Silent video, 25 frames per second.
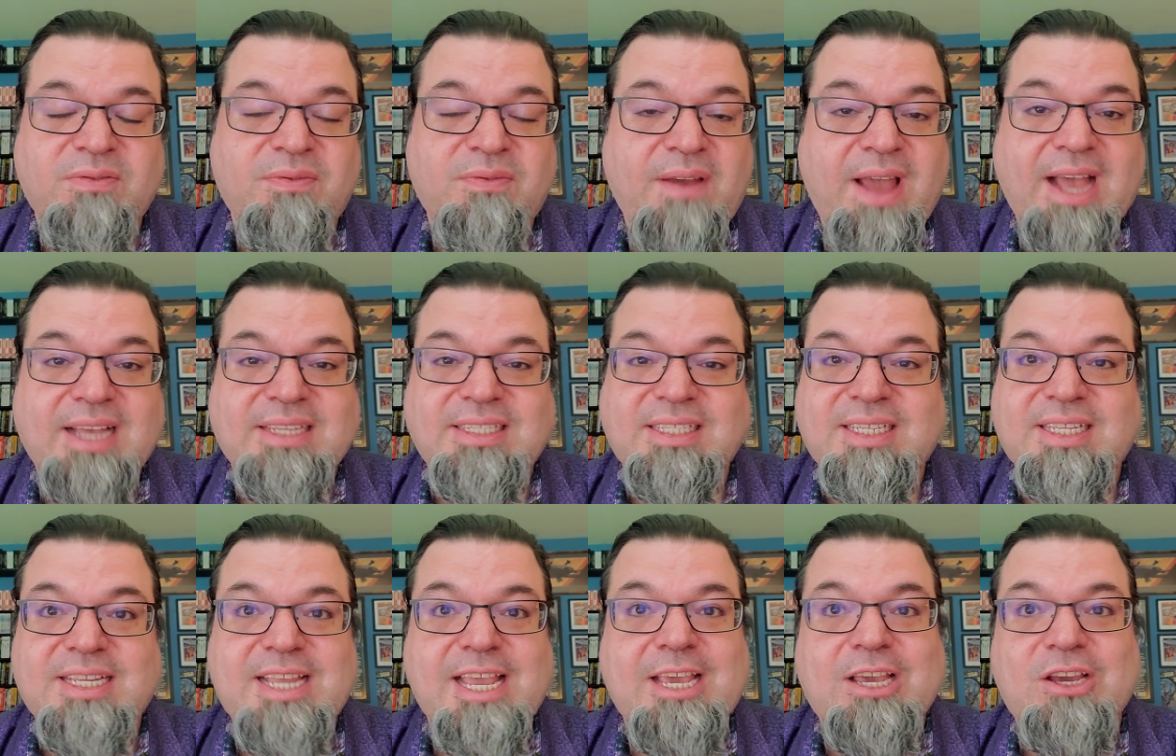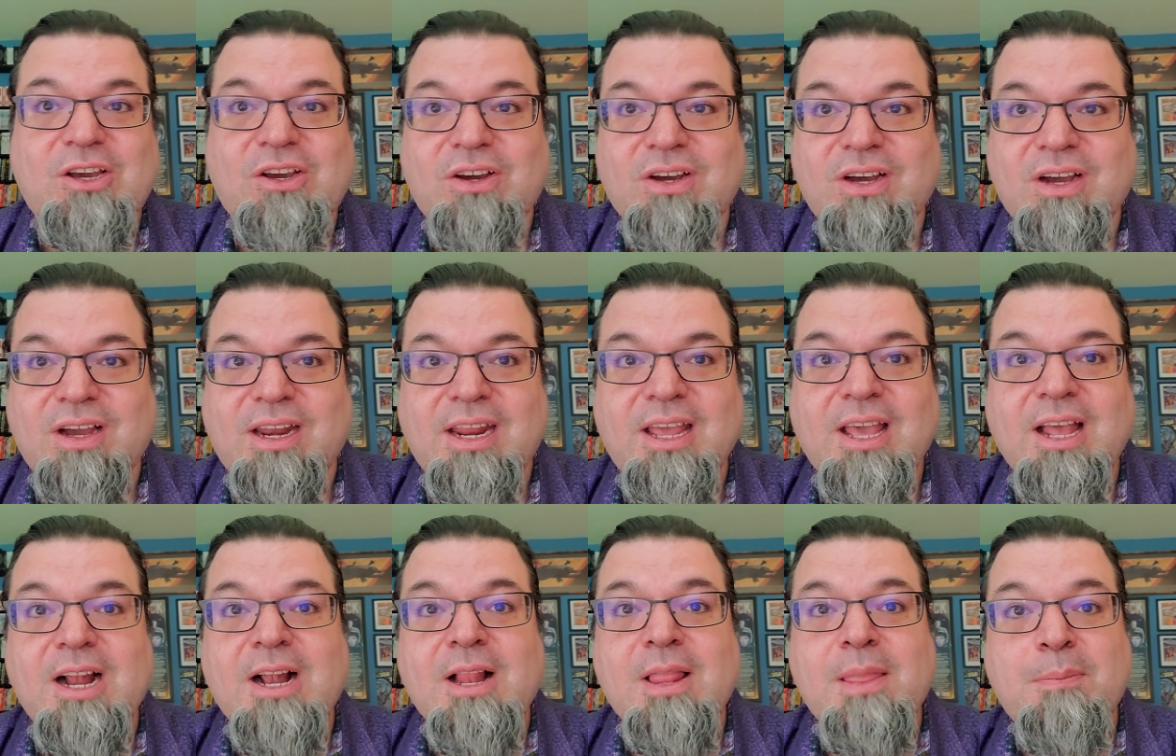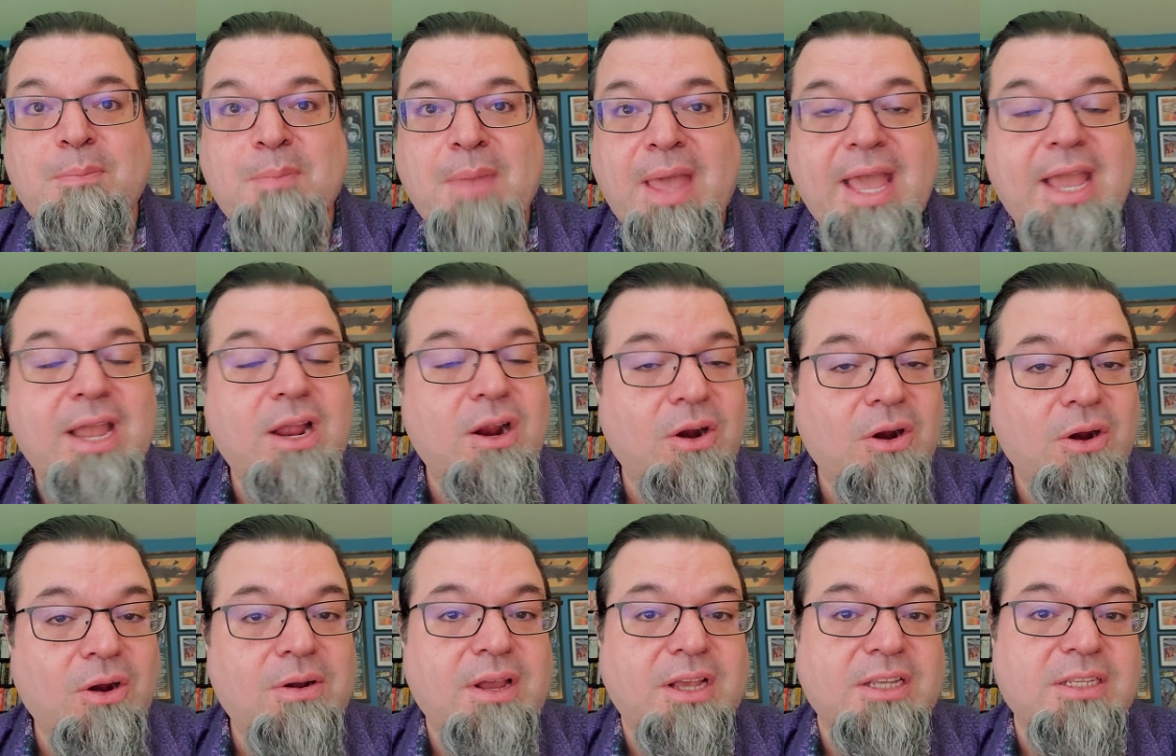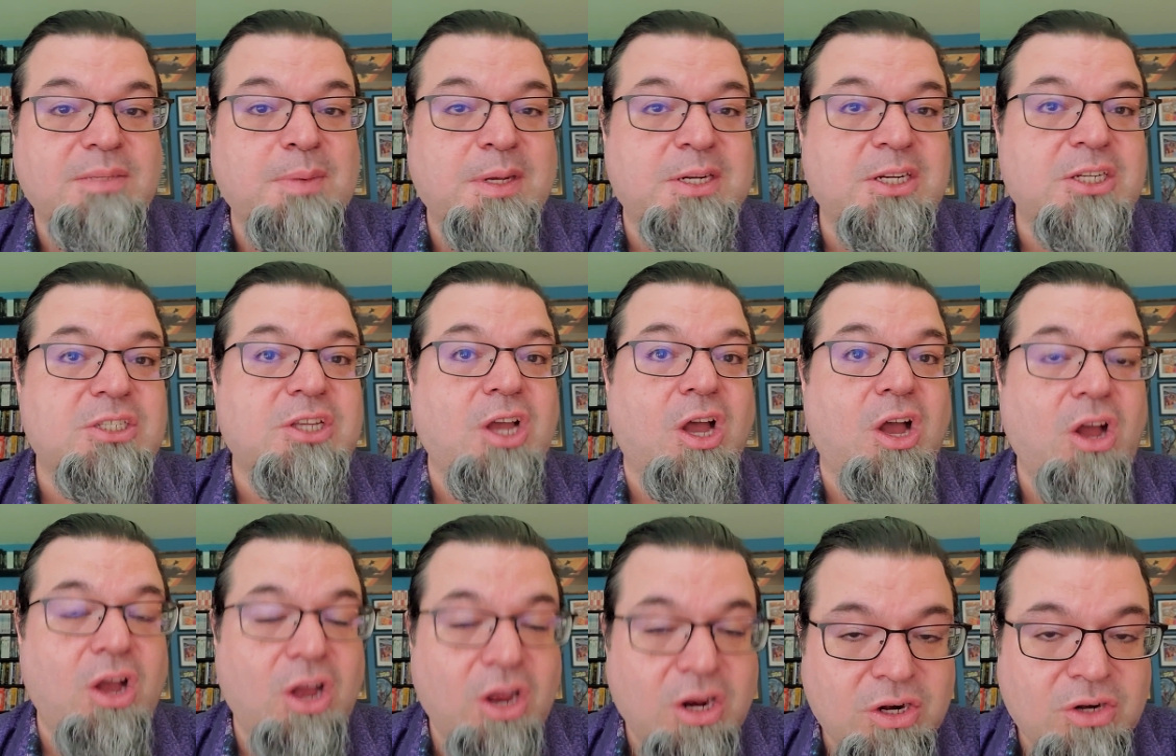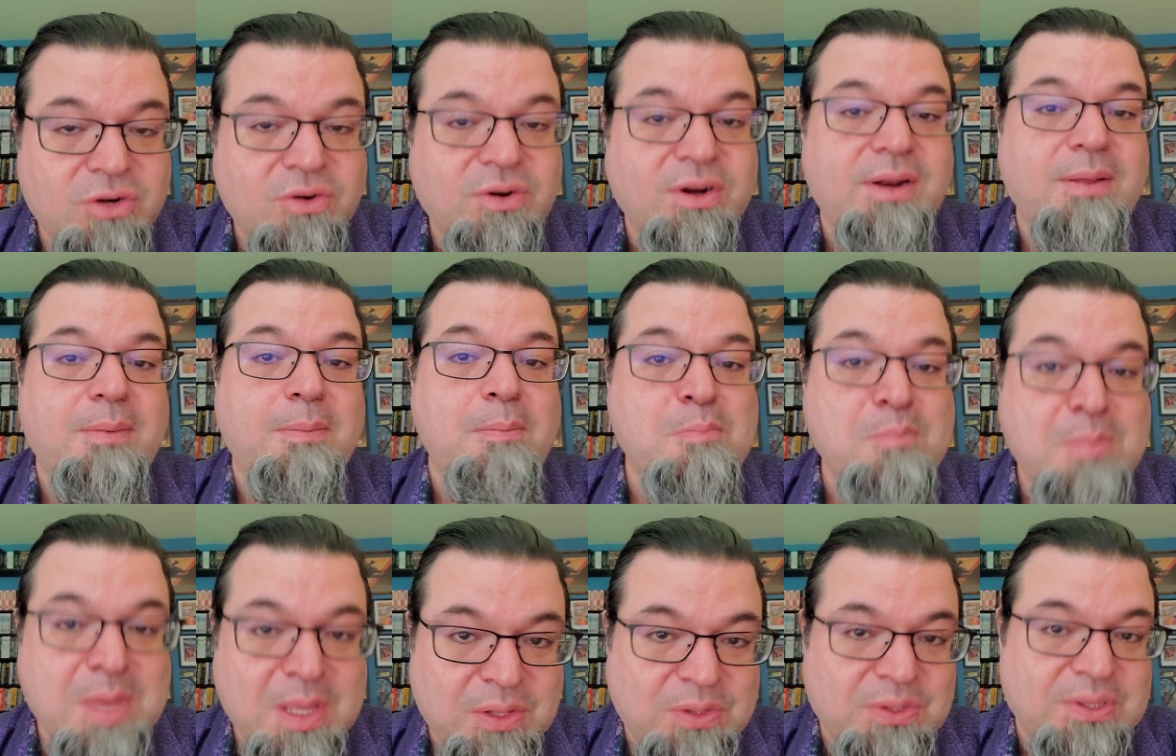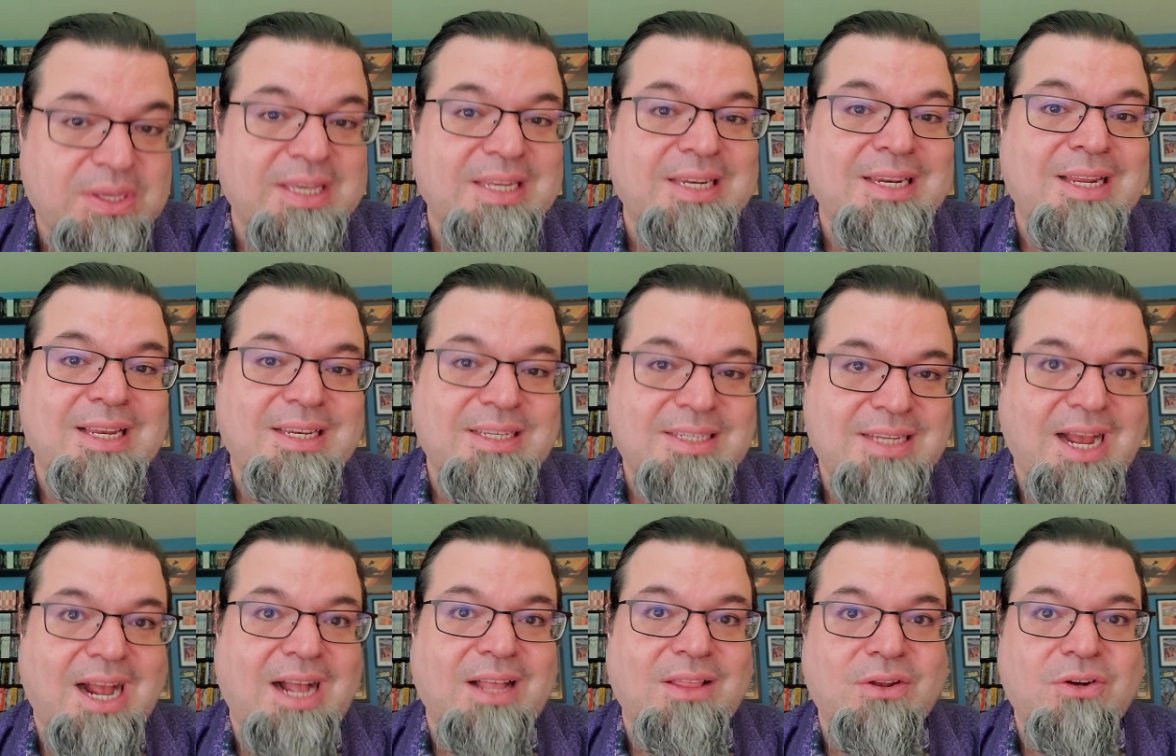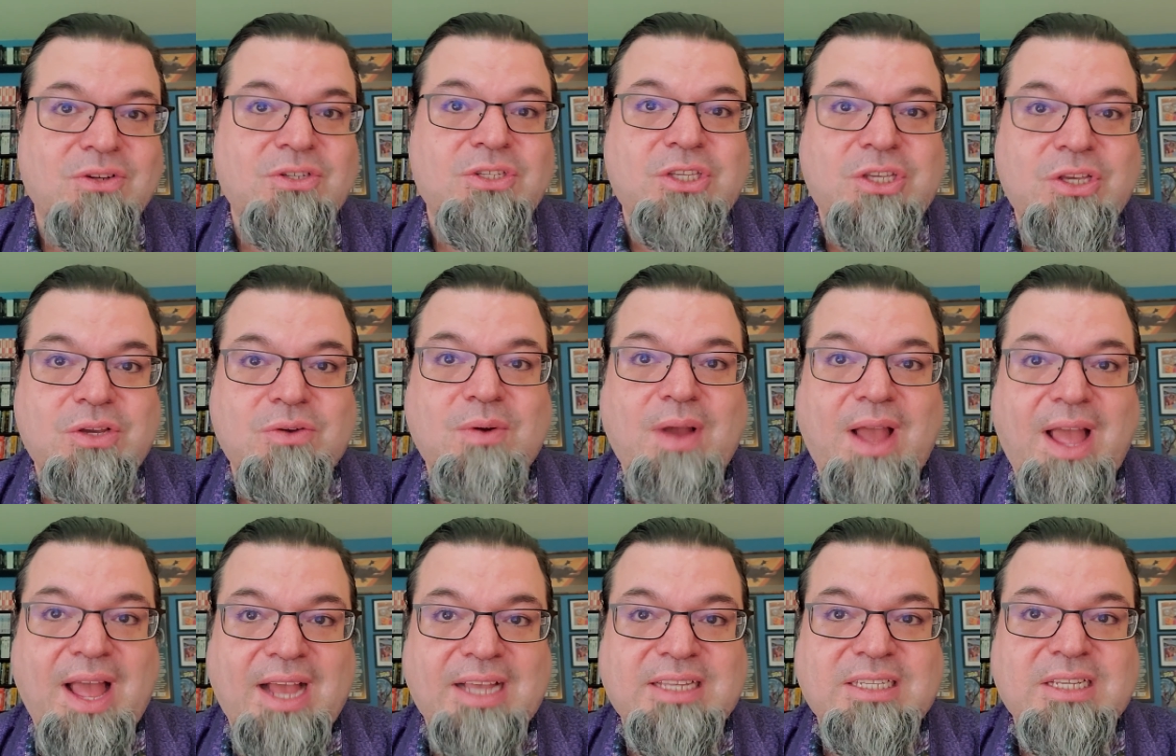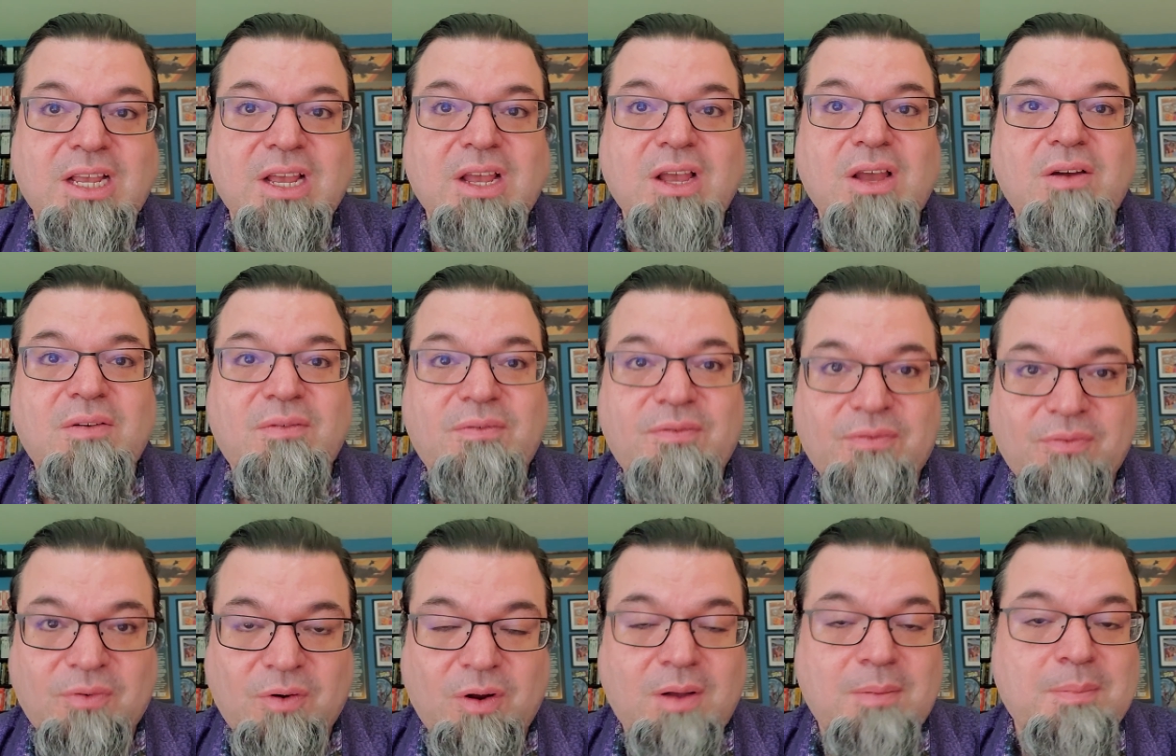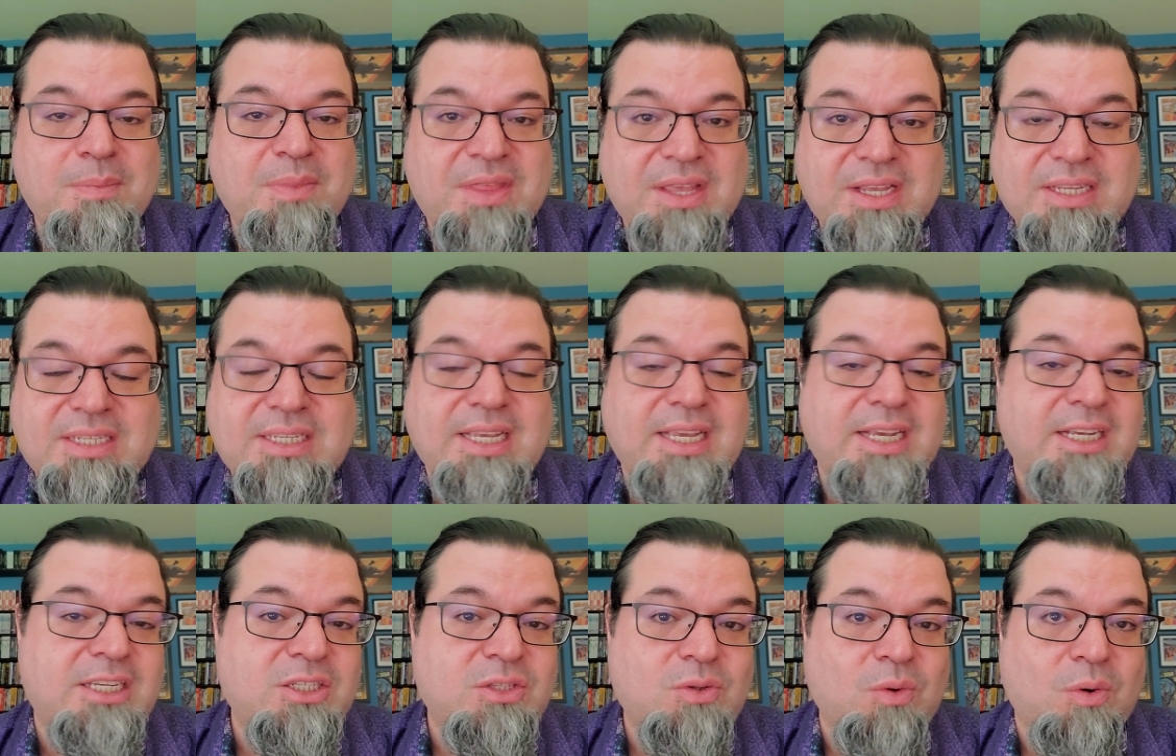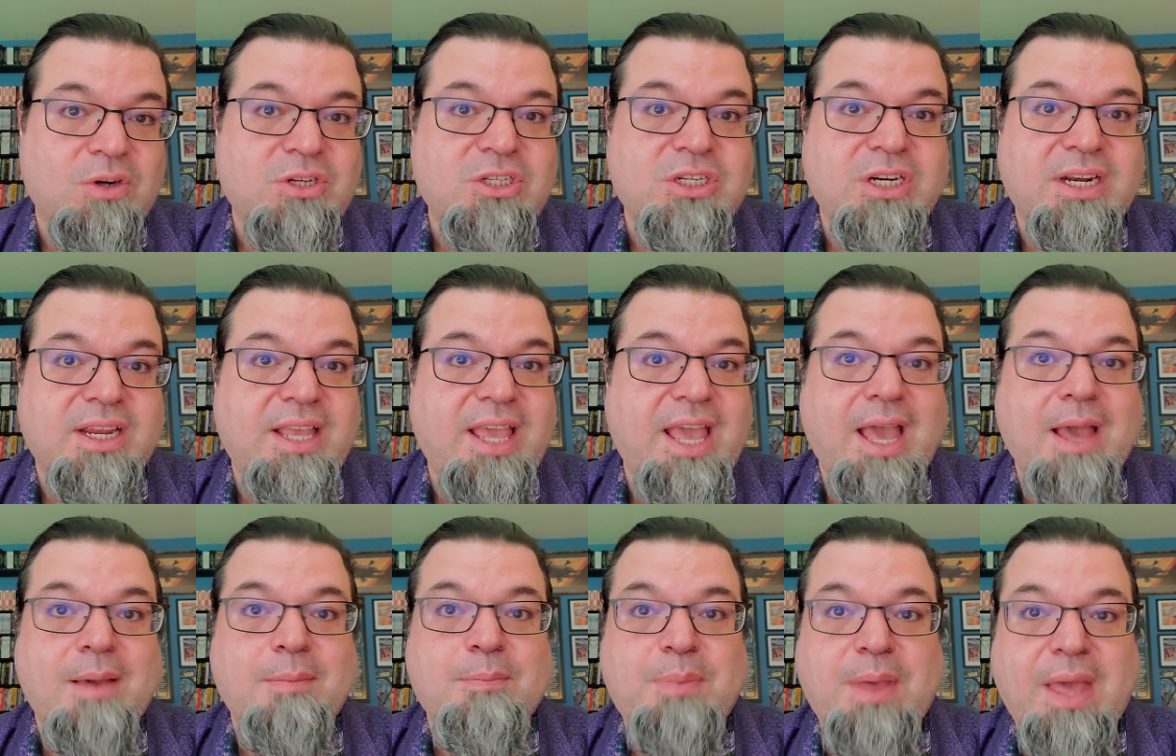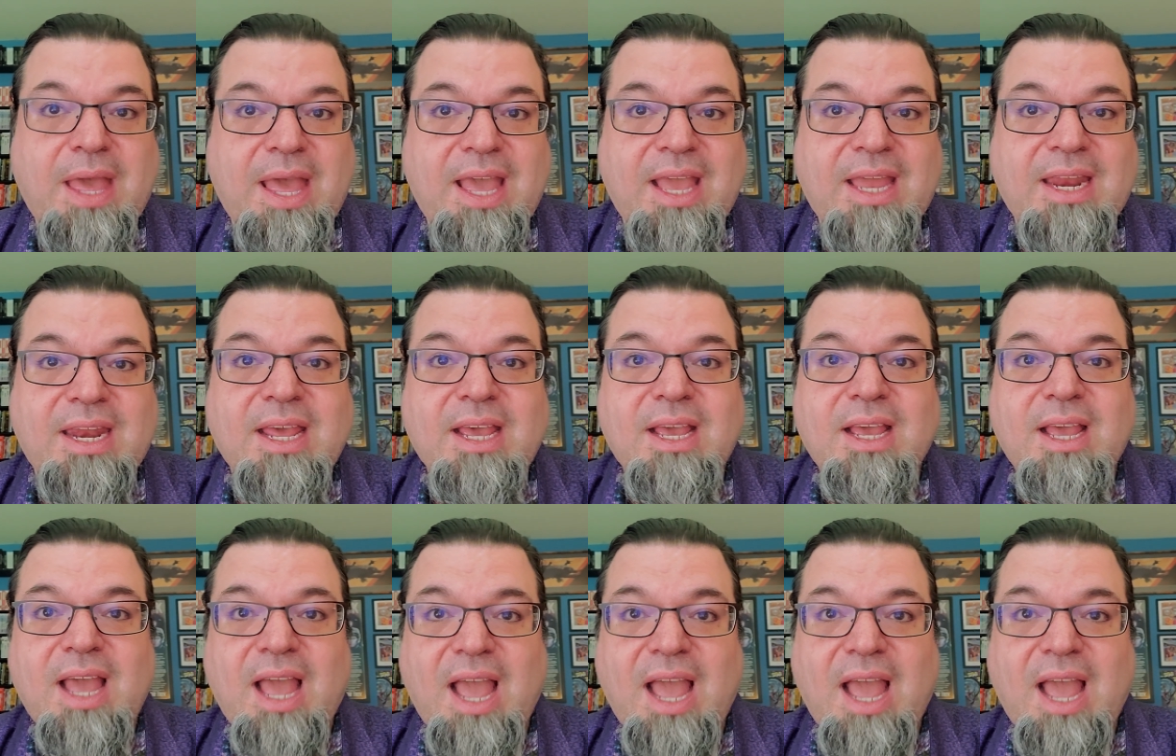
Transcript: fast as they could, may earn as much as $100 million US from this extortion campaign